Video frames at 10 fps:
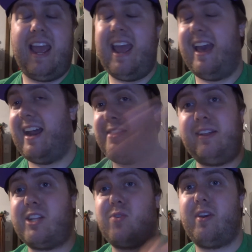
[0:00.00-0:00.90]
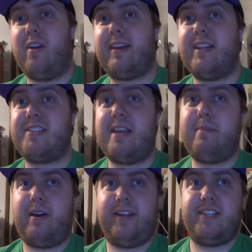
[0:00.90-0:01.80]
and I think that's really all I gotta say
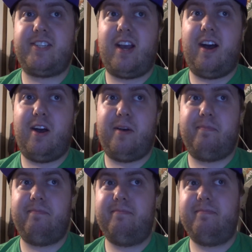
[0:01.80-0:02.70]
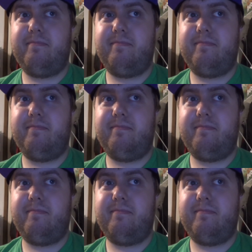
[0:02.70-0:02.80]
about it. Um,